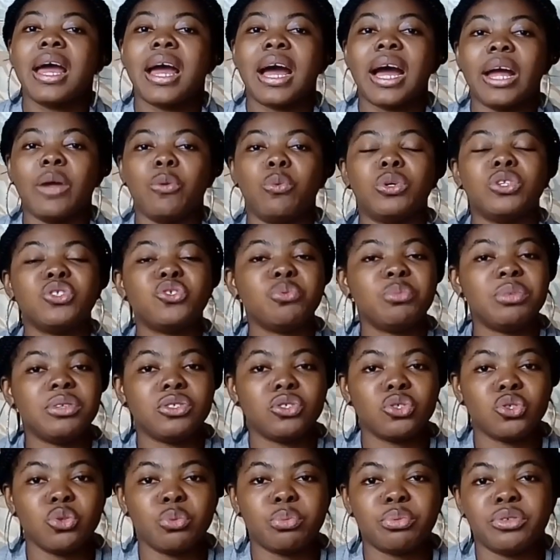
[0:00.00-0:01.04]
I want to be
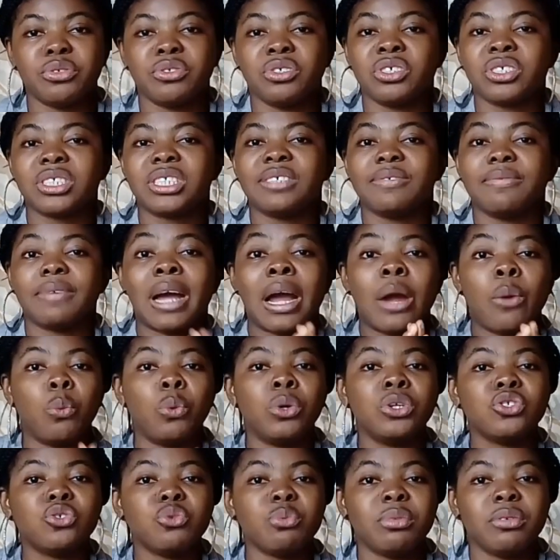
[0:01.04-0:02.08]
so productive, I
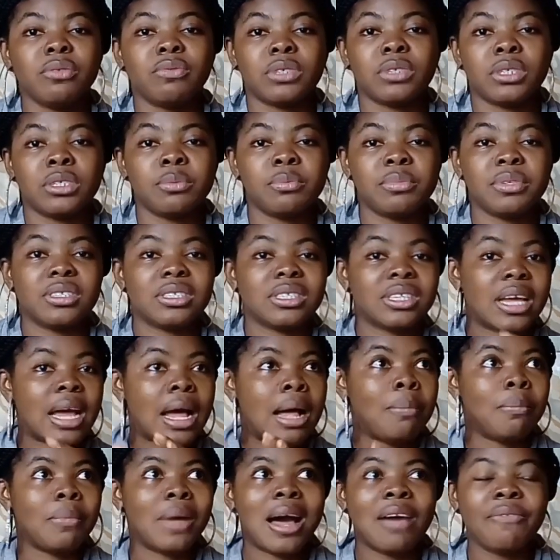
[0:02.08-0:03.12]
want to be very busy,
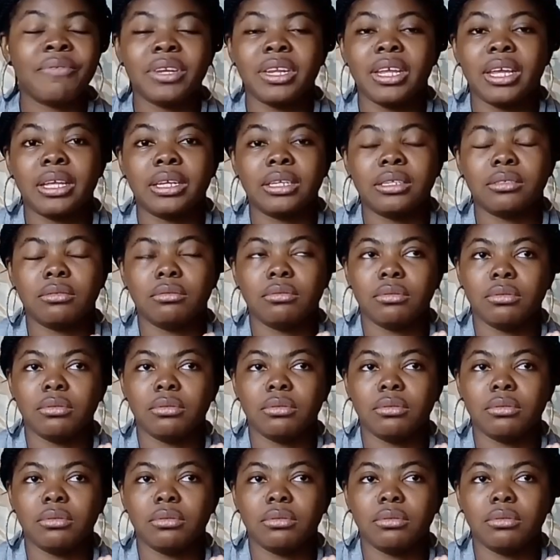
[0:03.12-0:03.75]
I'm having